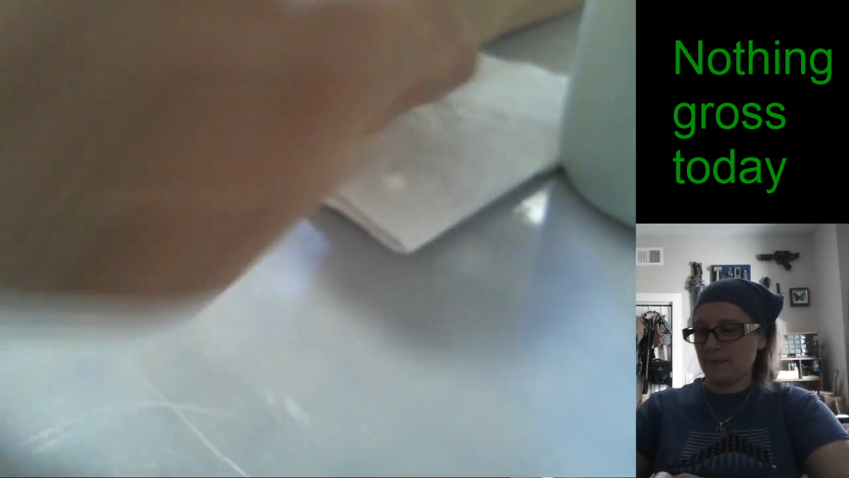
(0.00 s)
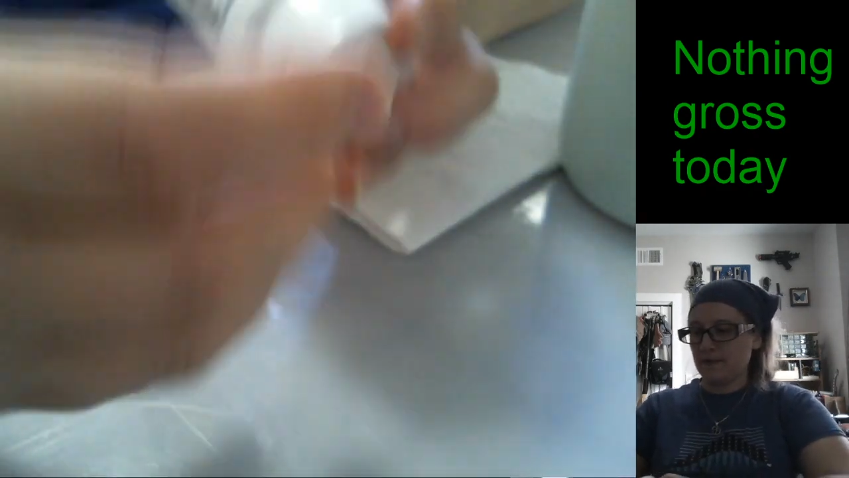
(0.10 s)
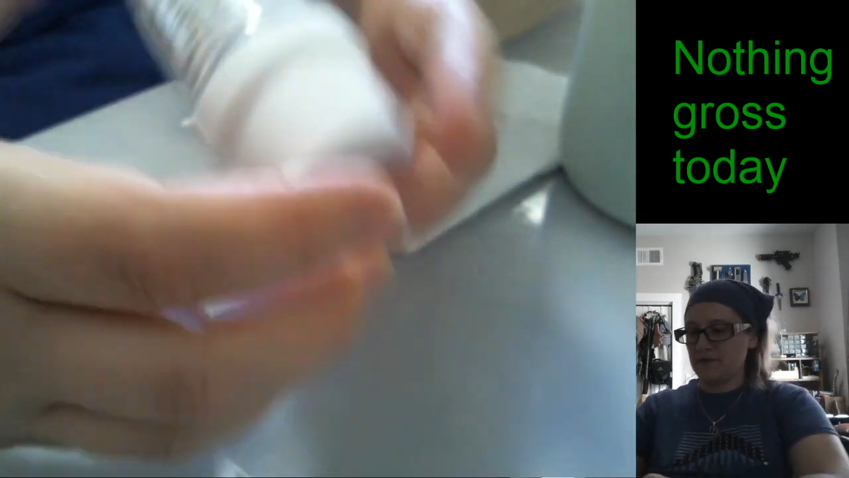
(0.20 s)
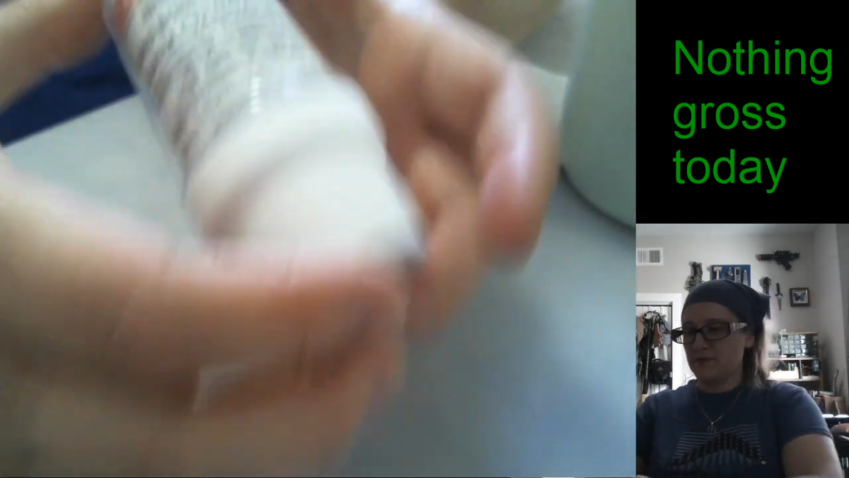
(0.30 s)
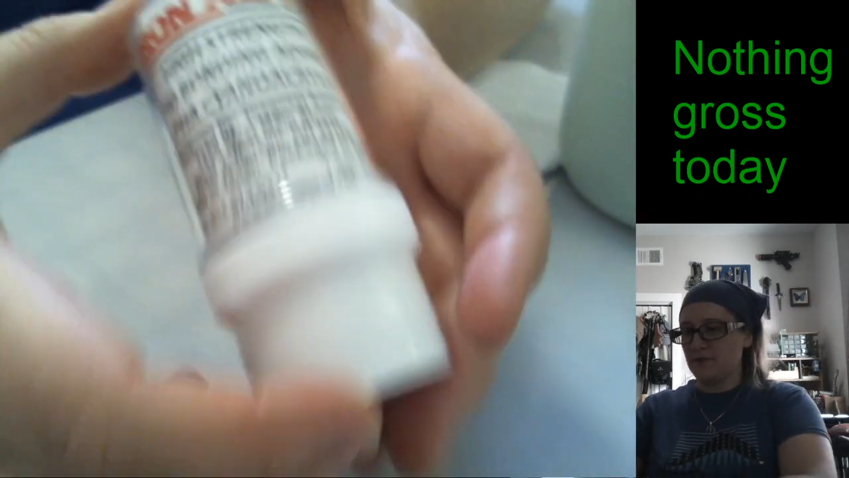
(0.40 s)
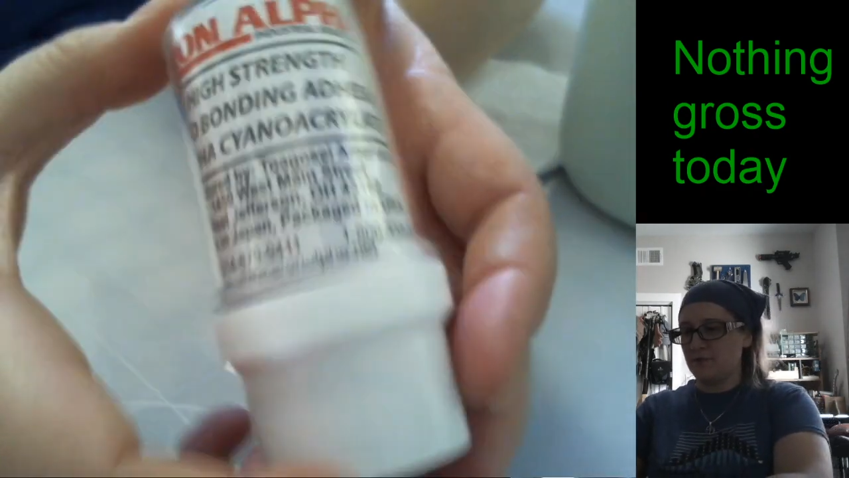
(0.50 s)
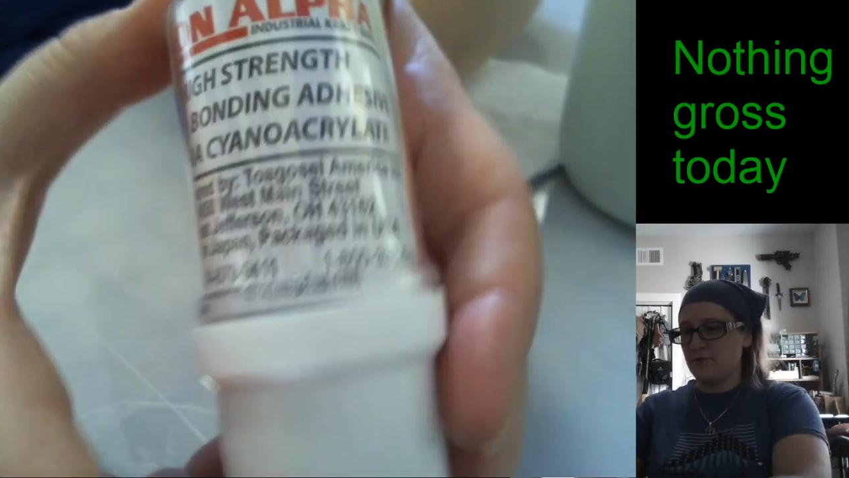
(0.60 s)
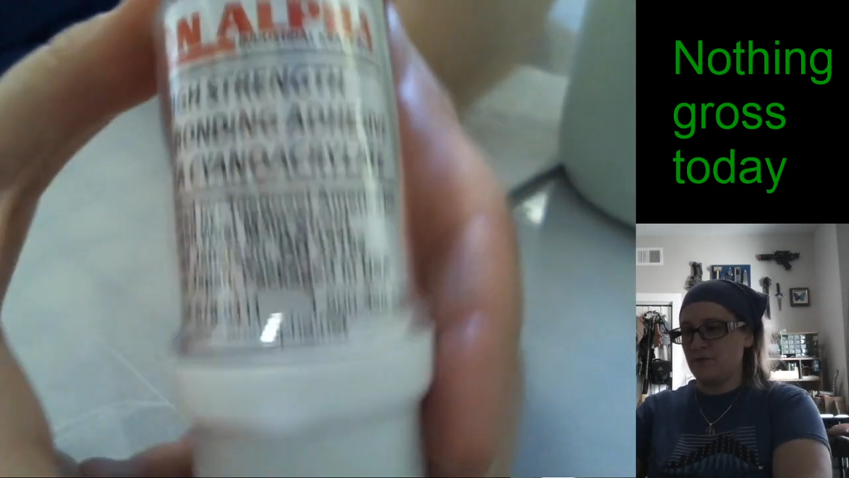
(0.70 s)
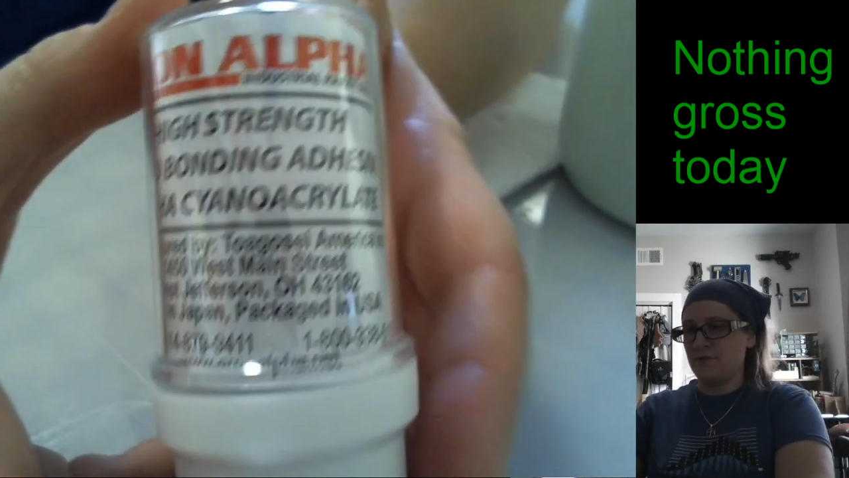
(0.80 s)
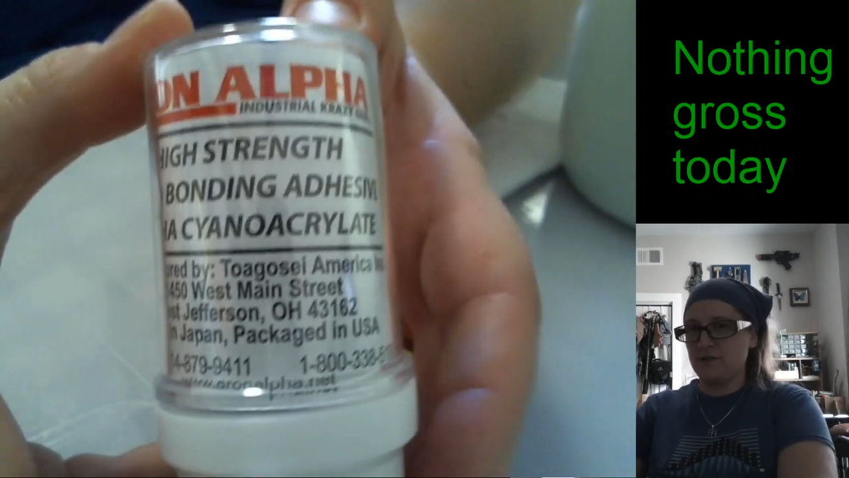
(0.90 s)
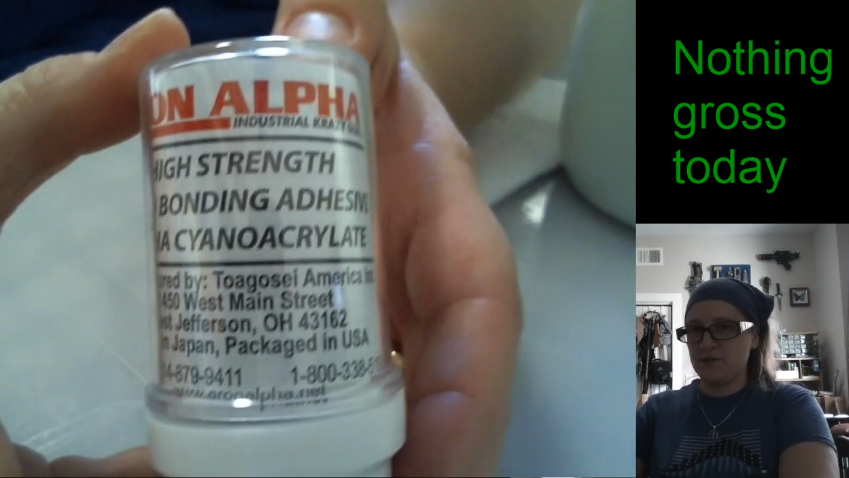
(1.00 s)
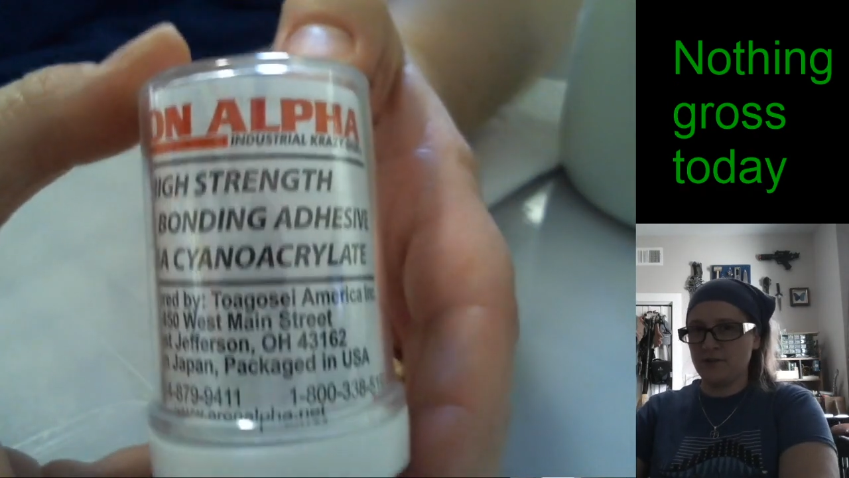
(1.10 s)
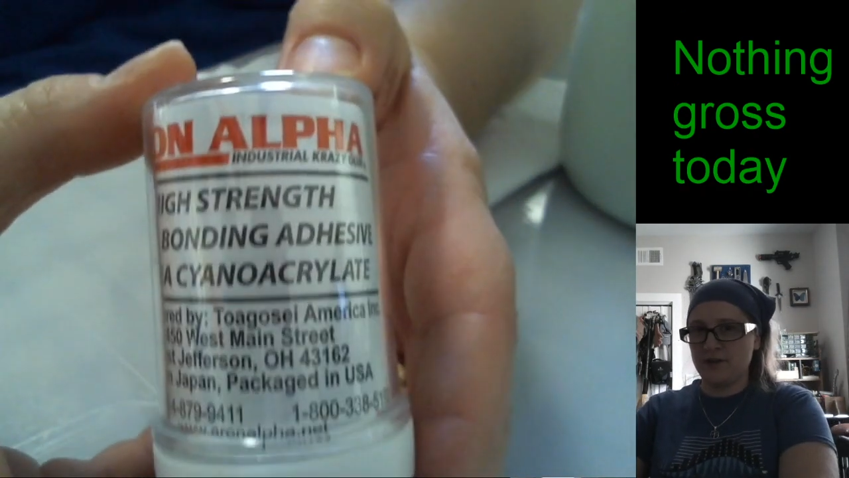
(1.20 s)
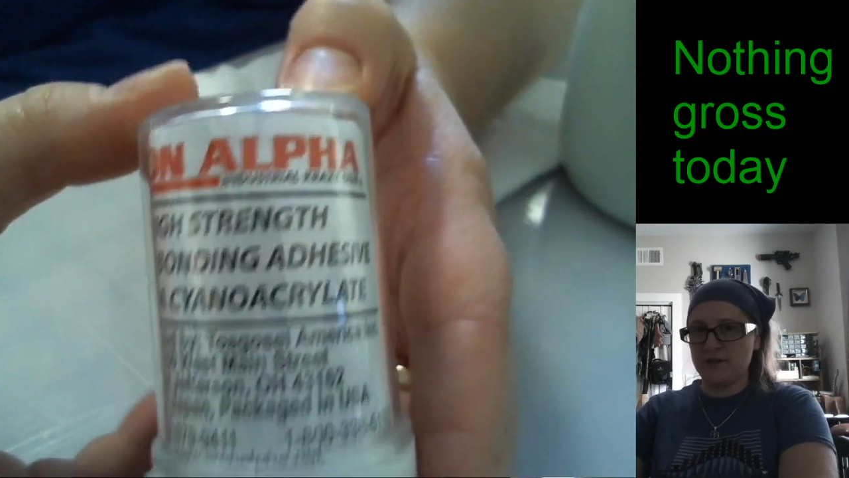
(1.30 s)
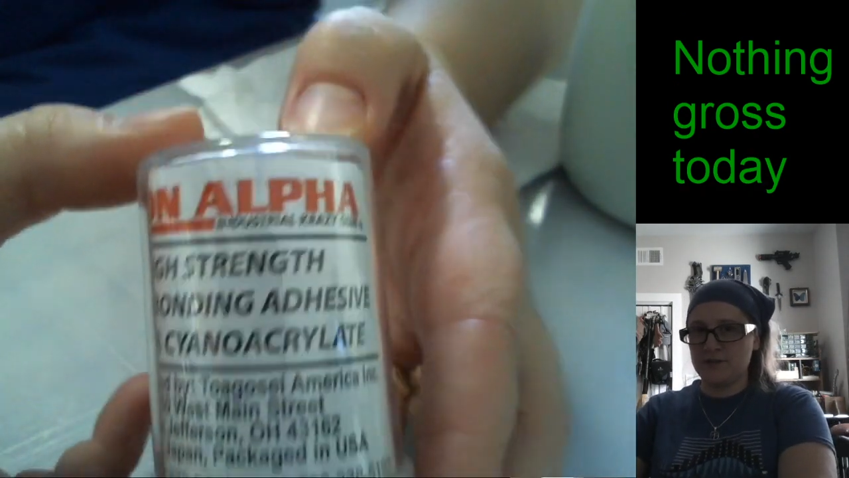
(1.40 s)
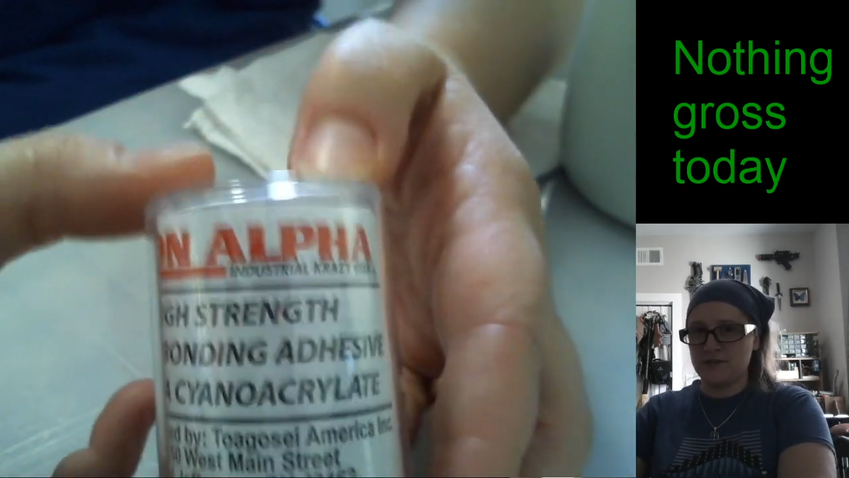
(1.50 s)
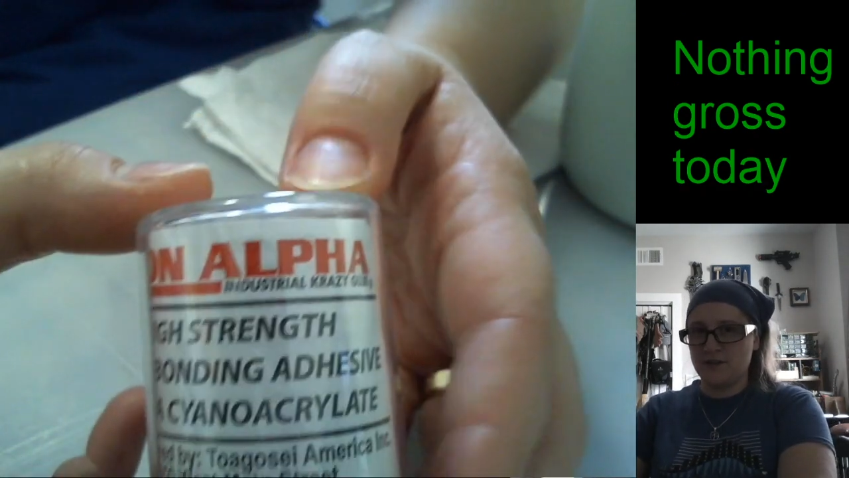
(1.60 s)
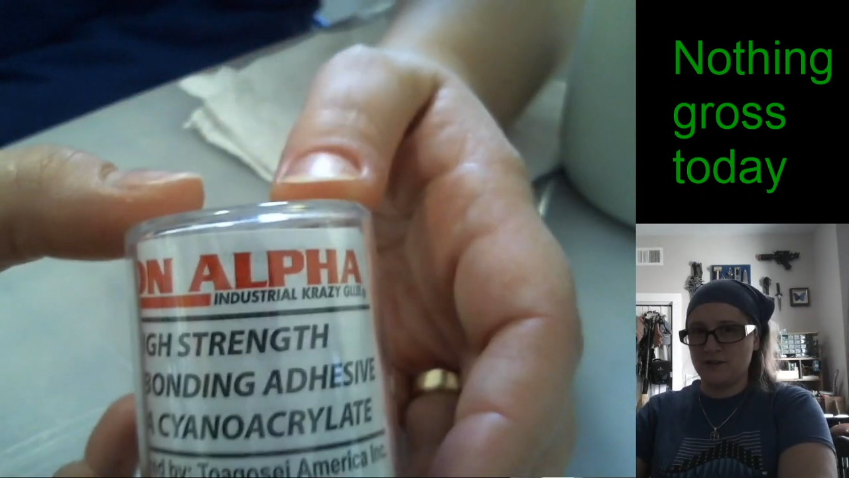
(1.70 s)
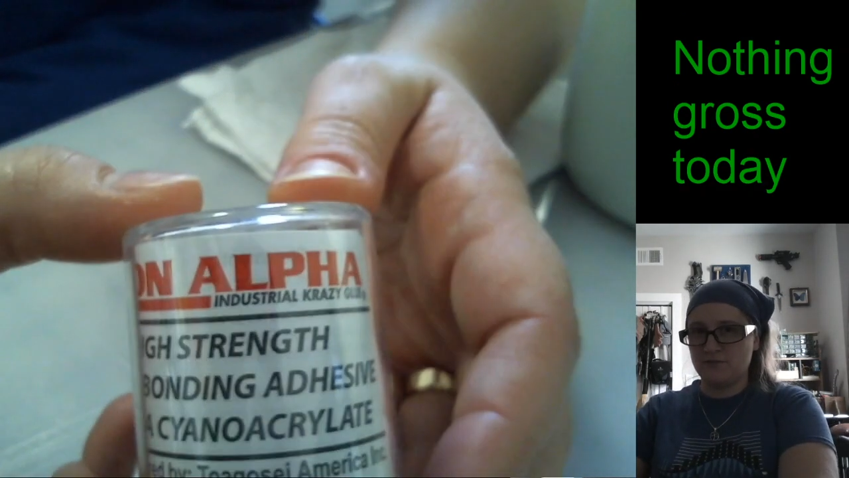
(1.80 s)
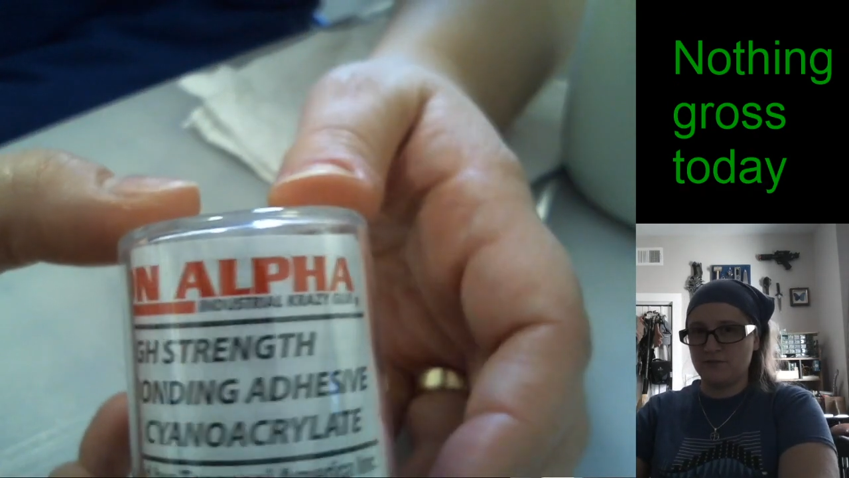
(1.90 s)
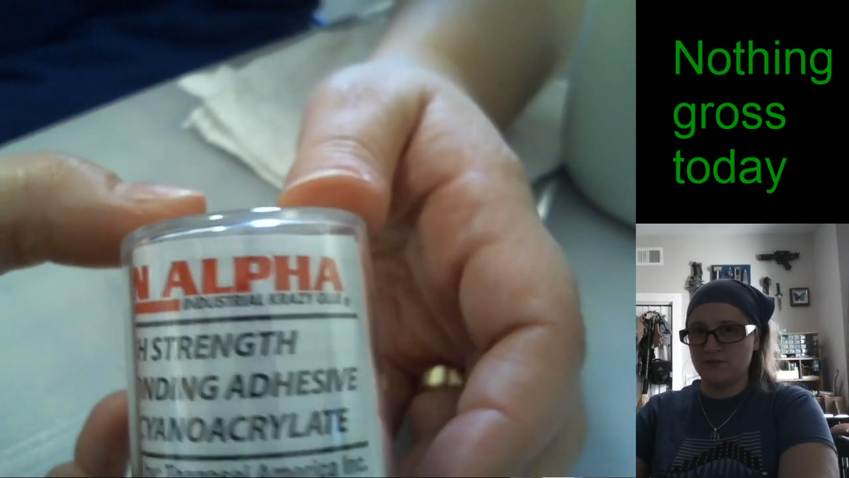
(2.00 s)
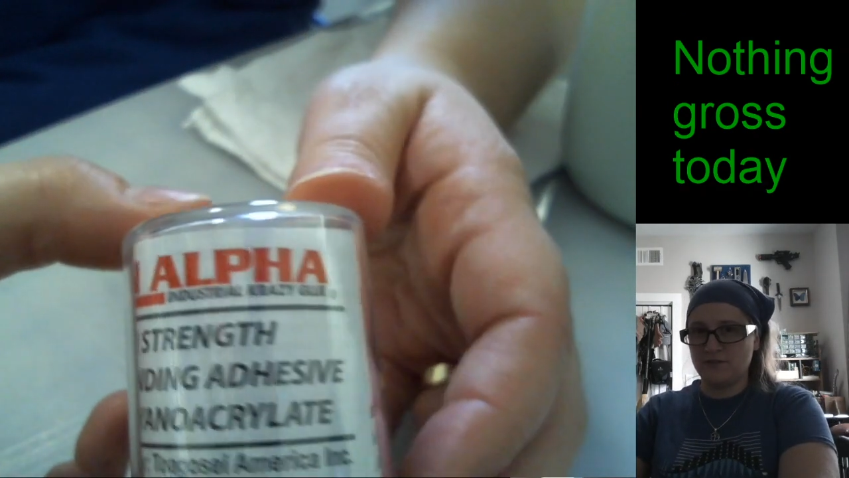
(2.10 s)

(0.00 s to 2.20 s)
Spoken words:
So this grand stuff,